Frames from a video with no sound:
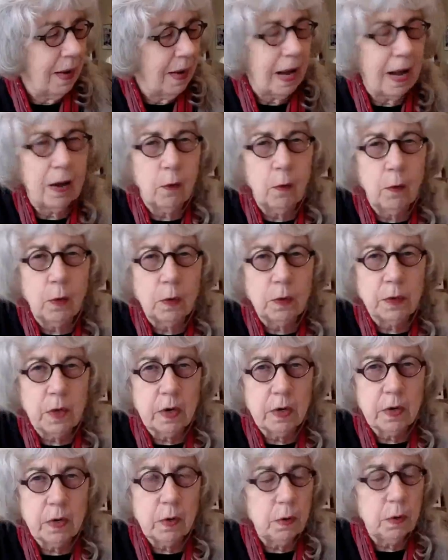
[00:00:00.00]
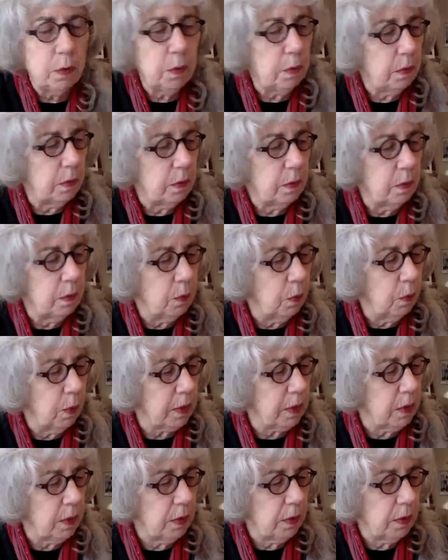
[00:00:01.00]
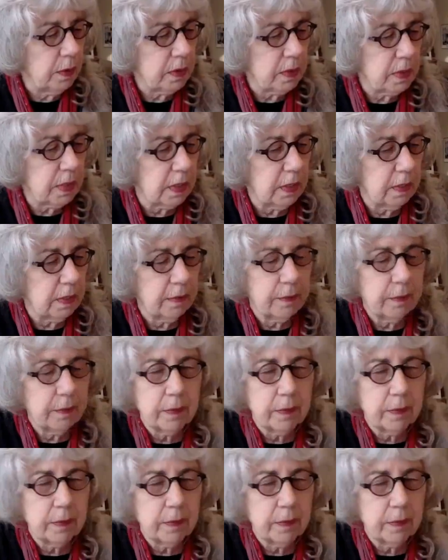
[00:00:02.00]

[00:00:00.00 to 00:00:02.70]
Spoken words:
How old are you? What year is it?